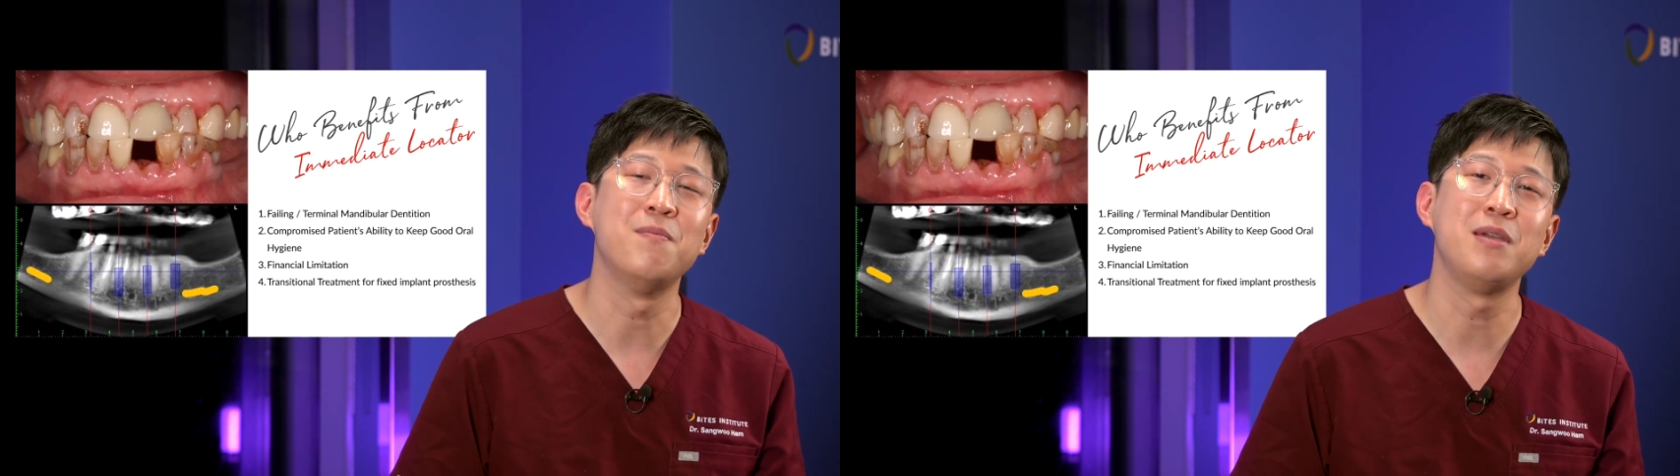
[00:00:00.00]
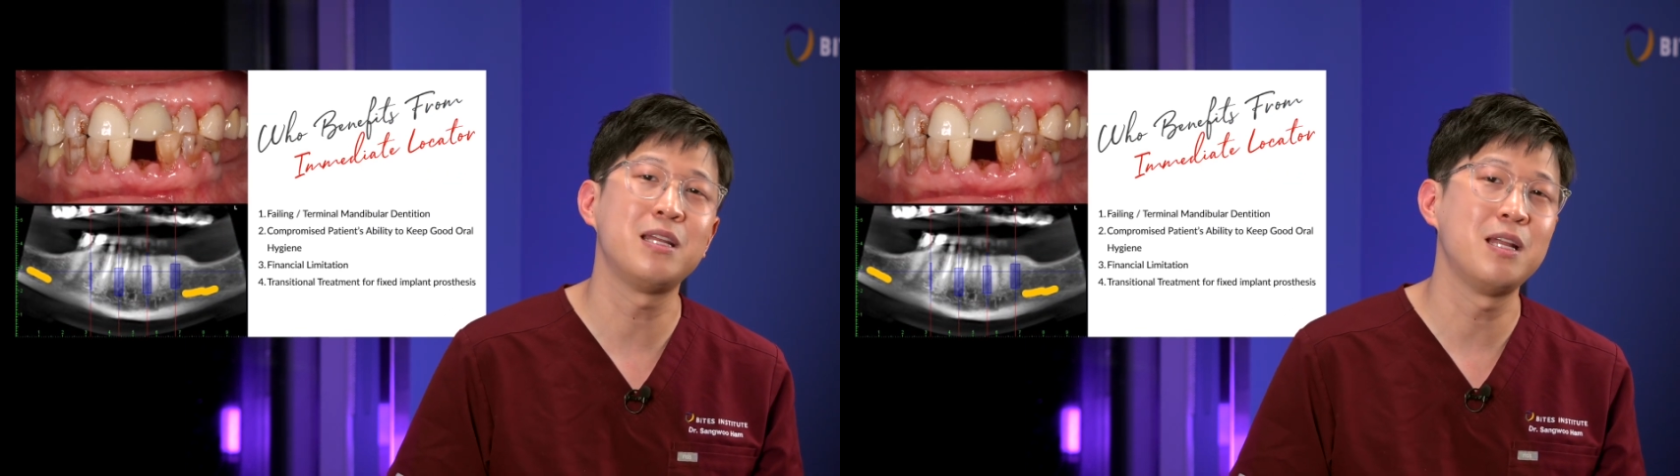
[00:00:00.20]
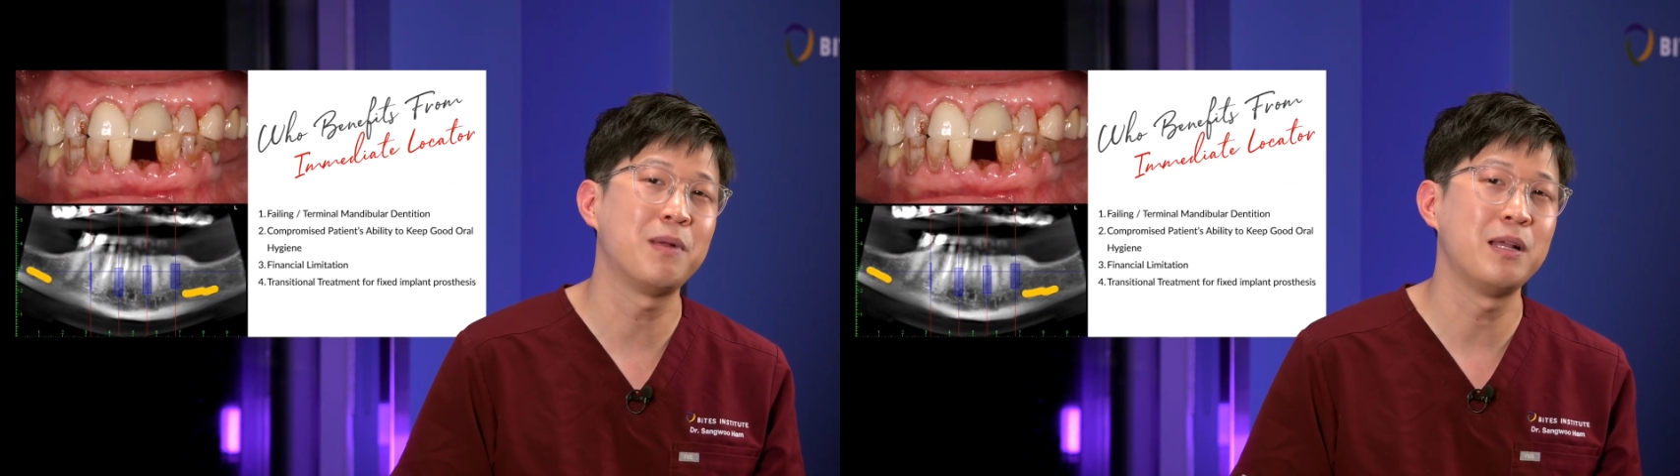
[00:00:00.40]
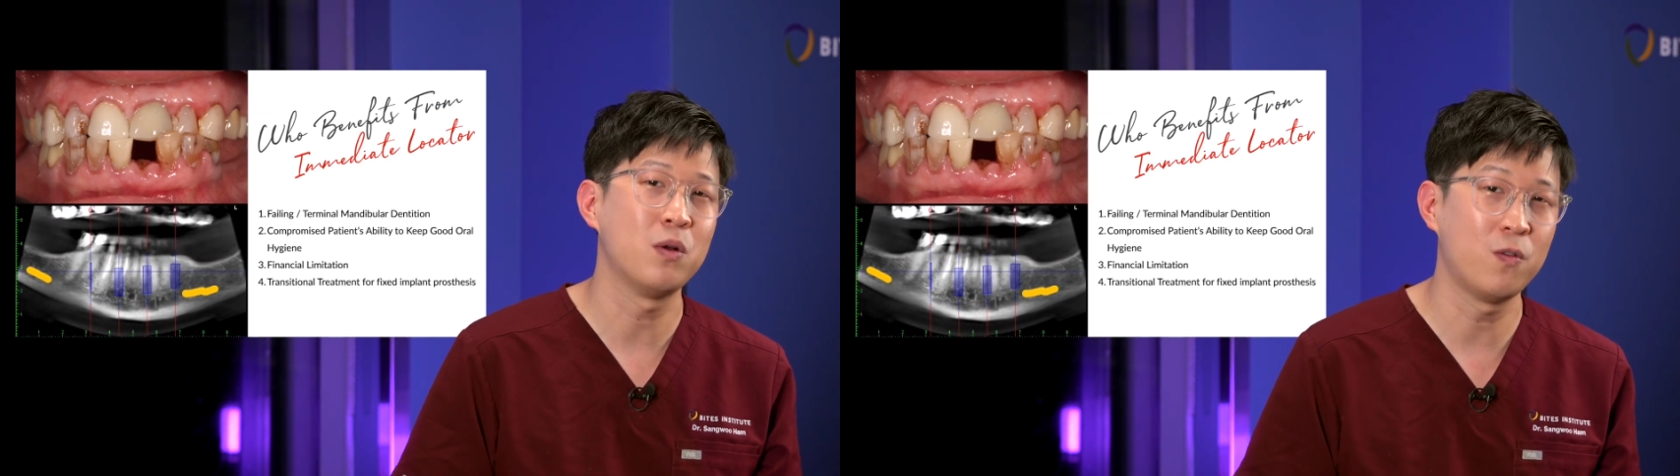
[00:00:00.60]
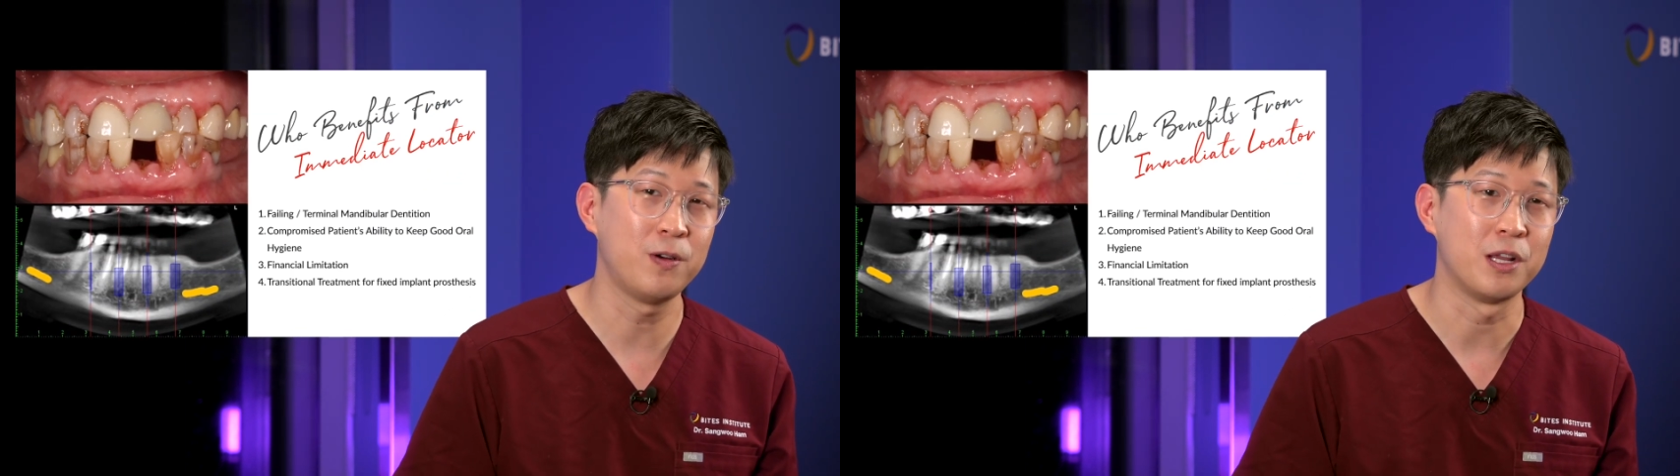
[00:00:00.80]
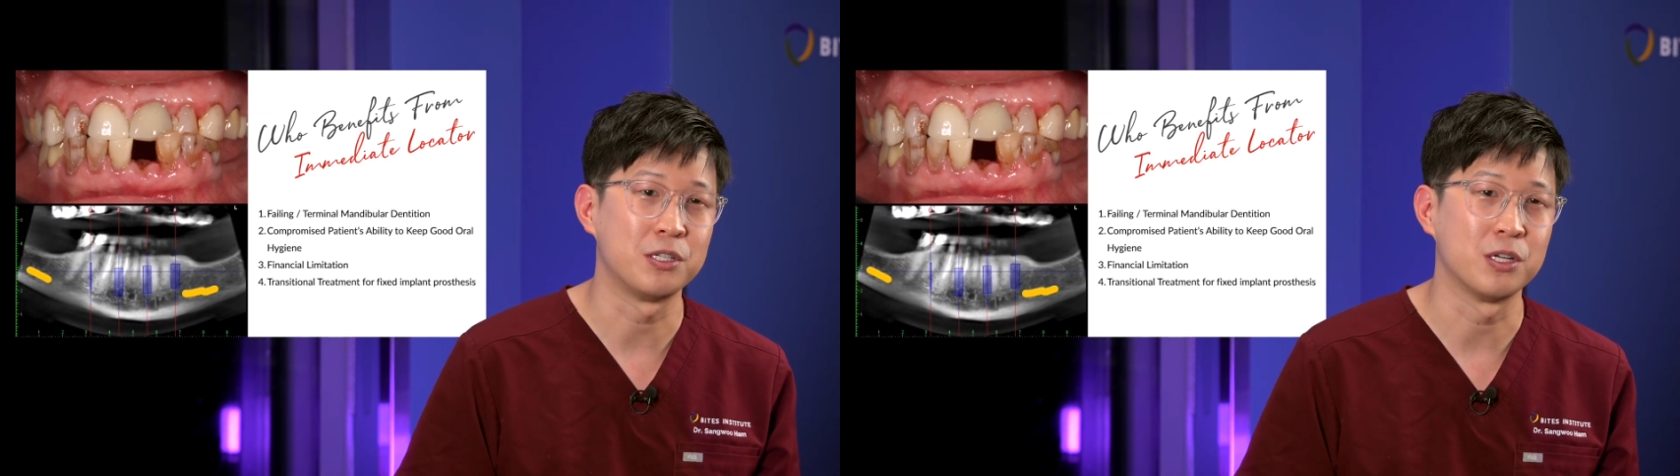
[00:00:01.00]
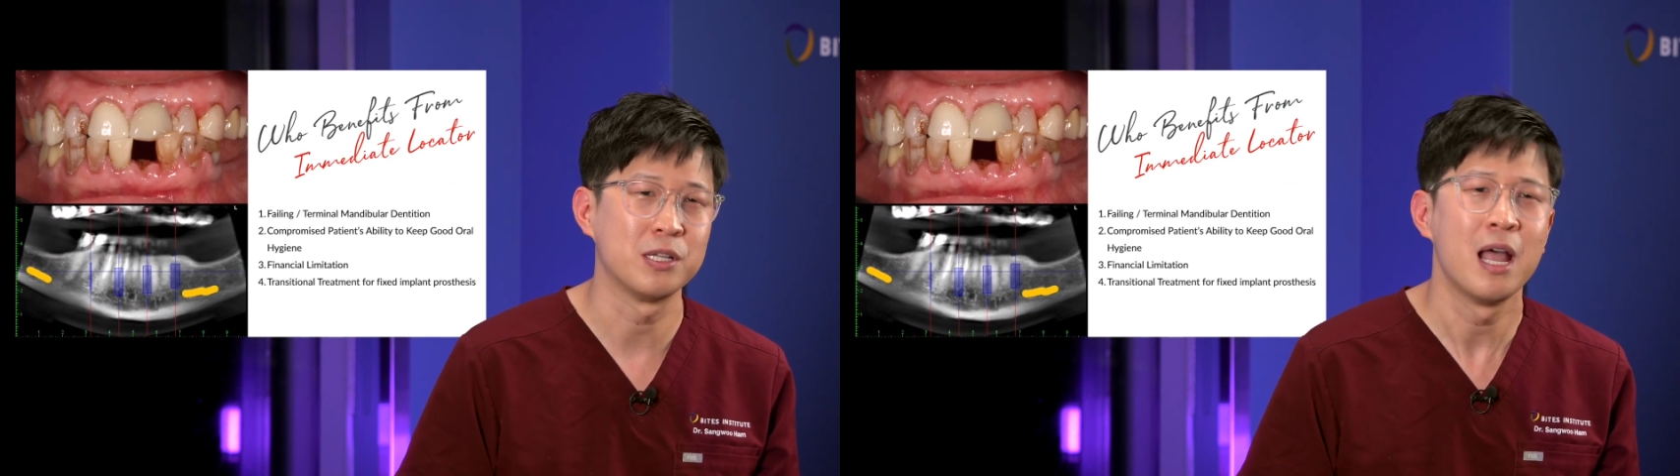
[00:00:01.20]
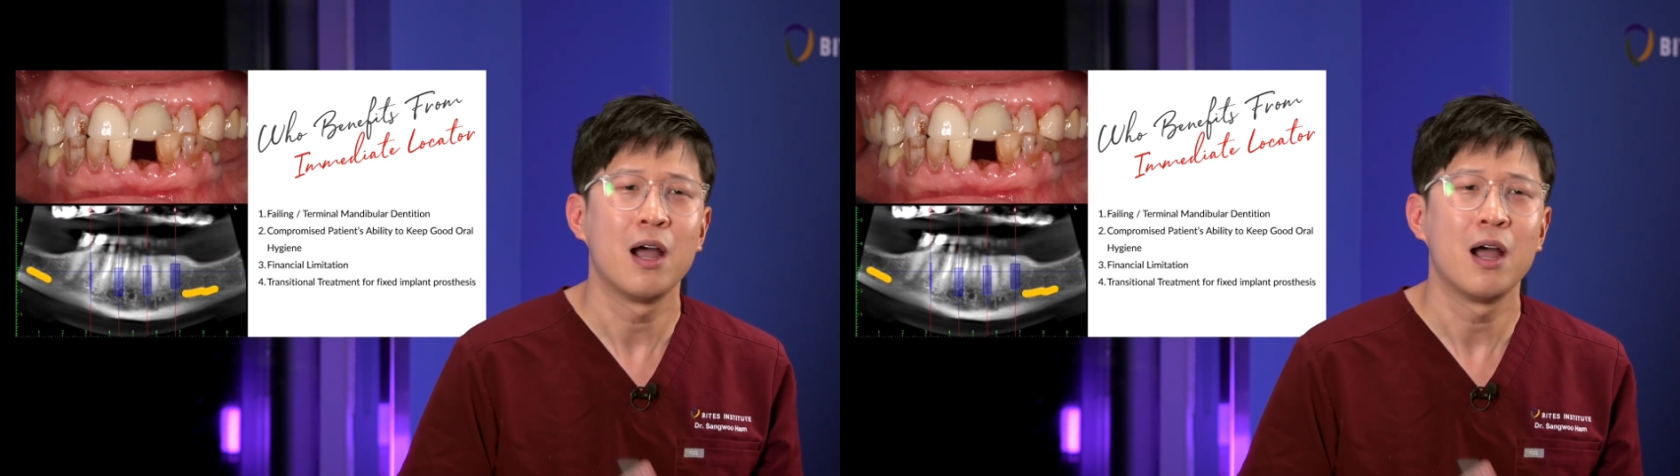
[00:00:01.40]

immediate implant overdentures